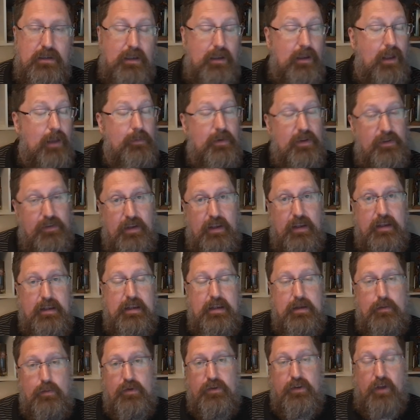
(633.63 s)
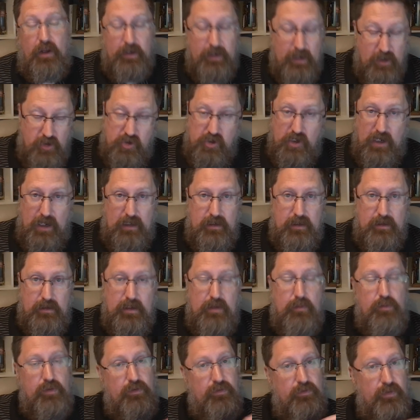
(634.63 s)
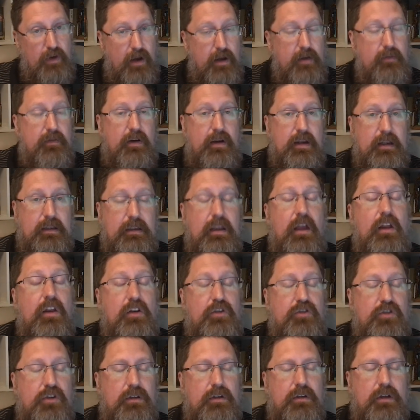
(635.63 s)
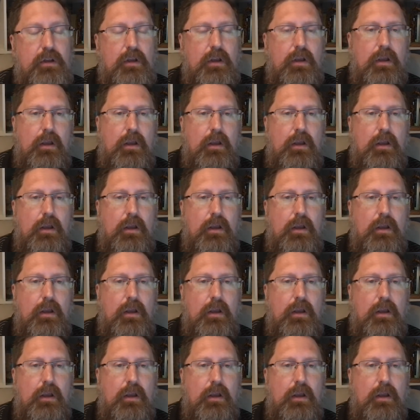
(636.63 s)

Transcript: Now, I'm not saying he was uneducated, he was very, very intelligent.